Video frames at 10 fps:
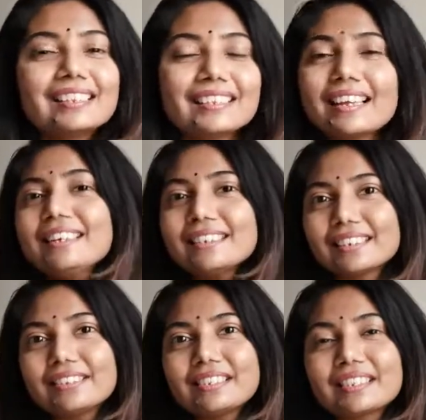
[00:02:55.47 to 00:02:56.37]
That is
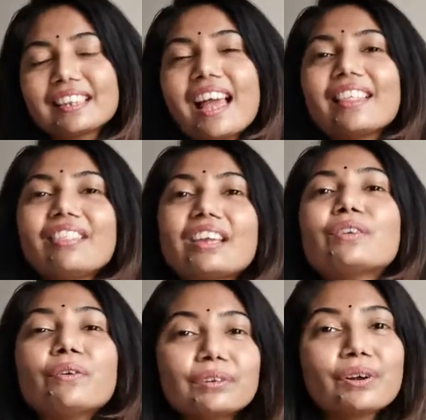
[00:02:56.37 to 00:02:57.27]
the reason they
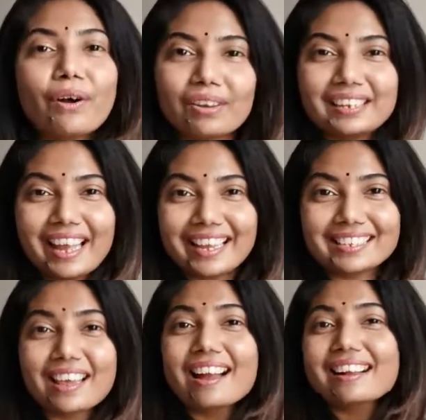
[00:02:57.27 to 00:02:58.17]
don't call it as
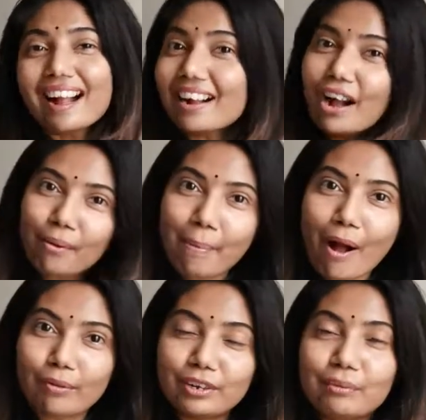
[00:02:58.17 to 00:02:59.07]
cacao
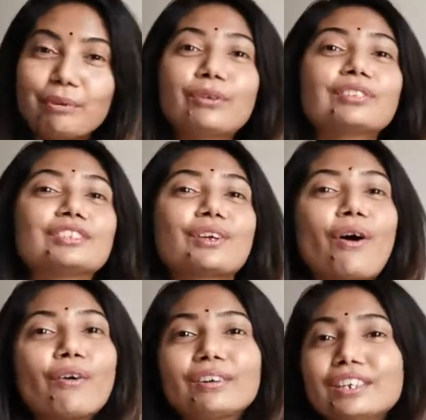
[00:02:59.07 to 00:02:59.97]
powder, because it's
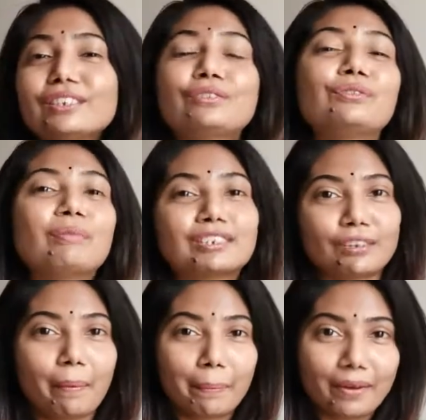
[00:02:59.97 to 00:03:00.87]
already too much
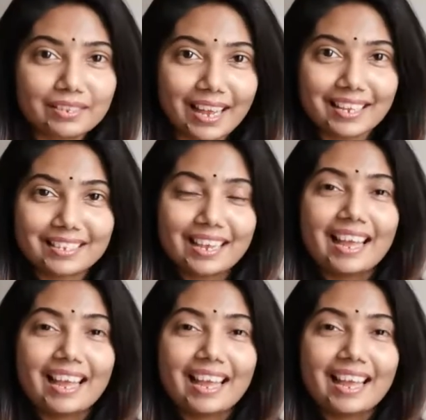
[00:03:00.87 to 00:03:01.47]
of process